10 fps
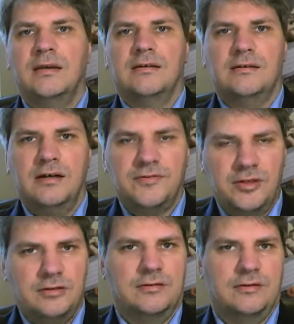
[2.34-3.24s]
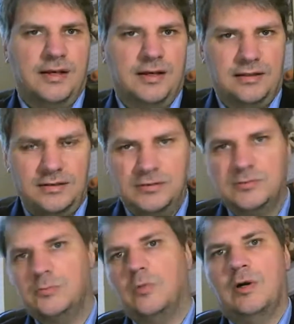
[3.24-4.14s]
Good afternoon and
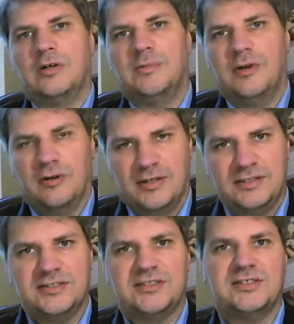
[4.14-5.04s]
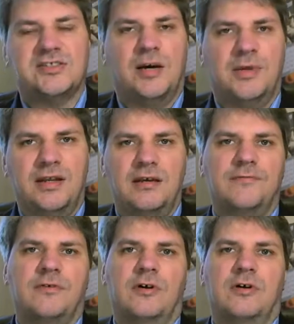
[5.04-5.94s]
welcome along. It's Simon here
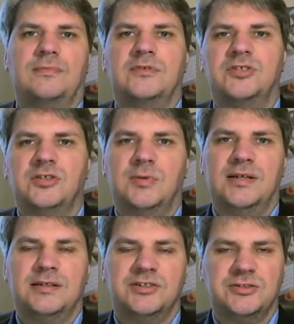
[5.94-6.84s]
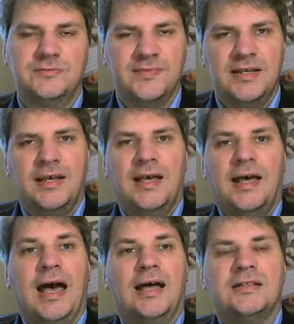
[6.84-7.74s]
from Two-Way Digital,
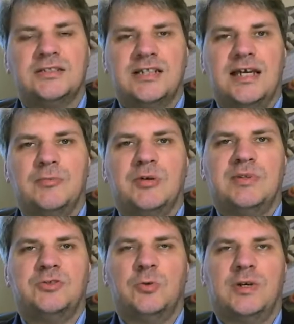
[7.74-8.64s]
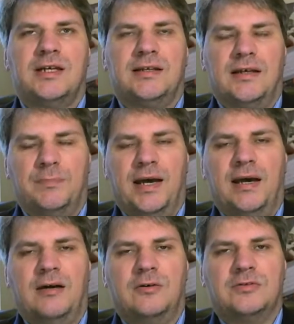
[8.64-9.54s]
and today I'm going to be talking
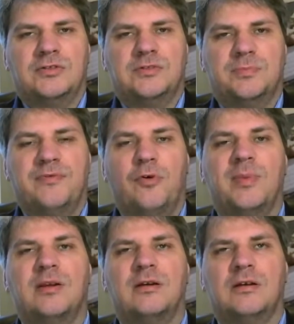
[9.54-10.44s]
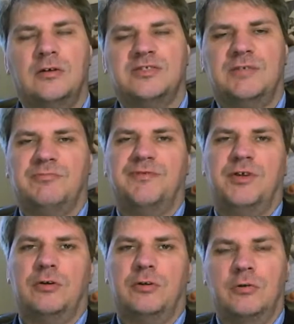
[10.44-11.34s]
about performing a content
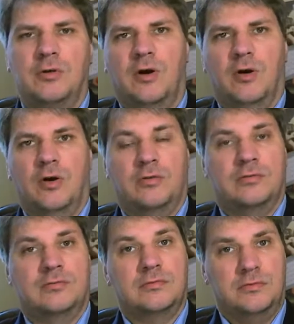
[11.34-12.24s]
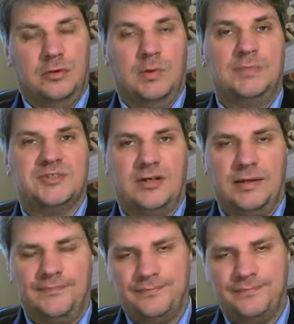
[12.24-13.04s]
review on your website.